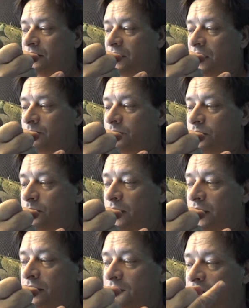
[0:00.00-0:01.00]
I'm
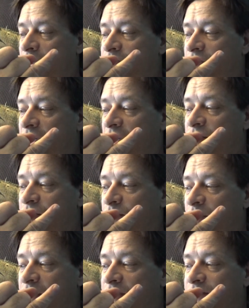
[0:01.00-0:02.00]
doing the education
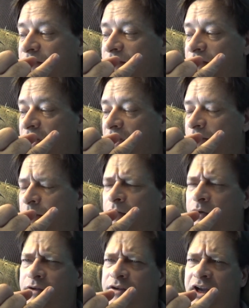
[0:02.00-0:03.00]
page, fixing that up.
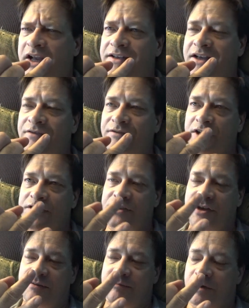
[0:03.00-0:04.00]
Although I think I
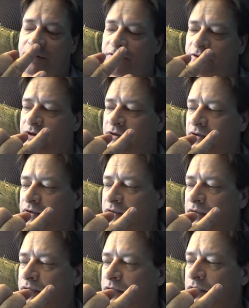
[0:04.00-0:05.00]
finished it, but I'll throw it
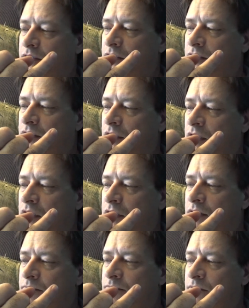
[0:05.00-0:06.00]

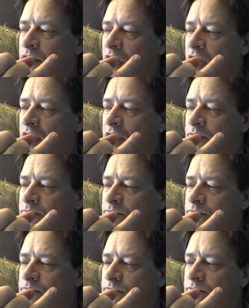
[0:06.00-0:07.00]
in. I'm